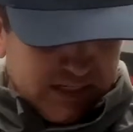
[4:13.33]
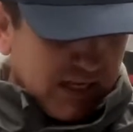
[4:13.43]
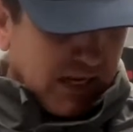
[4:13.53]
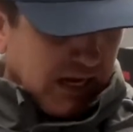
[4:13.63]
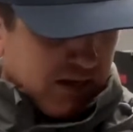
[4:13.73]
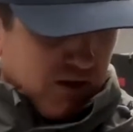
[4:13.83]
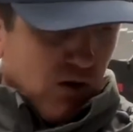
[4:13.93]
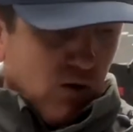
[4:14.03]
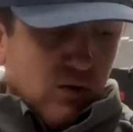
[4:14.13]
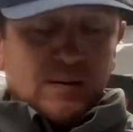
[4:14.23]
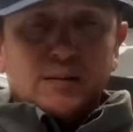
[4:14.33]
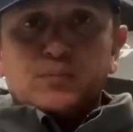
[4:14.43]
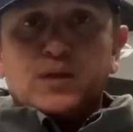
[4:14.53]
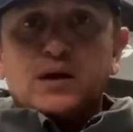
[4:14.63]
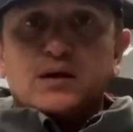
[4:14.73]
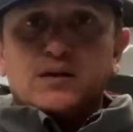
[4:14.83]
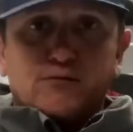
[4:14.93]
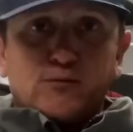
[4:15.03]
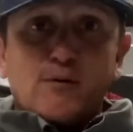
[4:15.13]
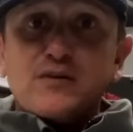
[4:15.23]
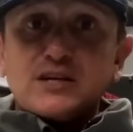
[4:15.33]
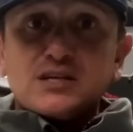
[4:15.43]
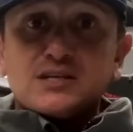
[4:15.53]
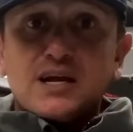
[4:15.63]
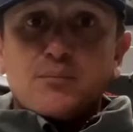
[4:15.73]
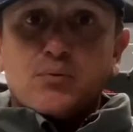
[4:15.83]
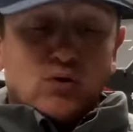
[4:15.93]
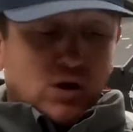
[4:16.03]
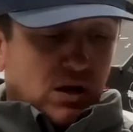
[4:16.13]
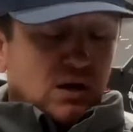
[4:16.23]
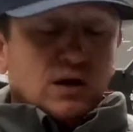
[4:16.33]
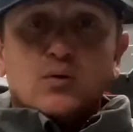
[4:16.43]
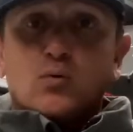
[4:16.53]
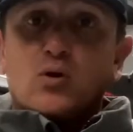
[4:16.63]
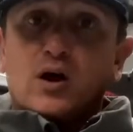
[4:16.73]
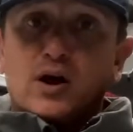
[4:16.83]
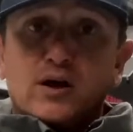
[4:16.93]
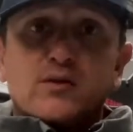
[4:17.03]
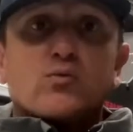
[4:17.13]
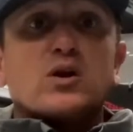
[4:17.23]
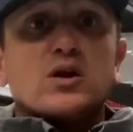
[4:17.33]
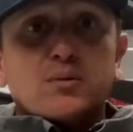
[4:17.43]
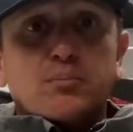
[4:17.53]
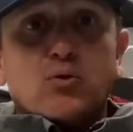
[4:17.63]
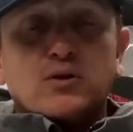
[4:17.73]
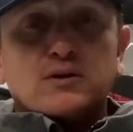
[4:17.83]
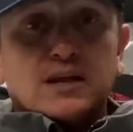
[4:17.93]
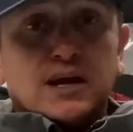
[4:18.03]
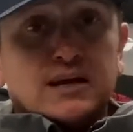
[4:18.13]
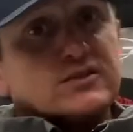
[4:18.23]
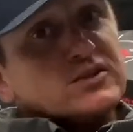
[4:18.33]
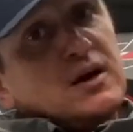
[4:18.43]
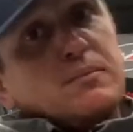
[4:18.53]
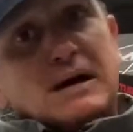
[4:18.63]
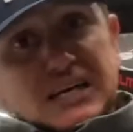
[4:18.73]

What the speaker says: to get to. And from a fishing standpoint, another really important thing is bass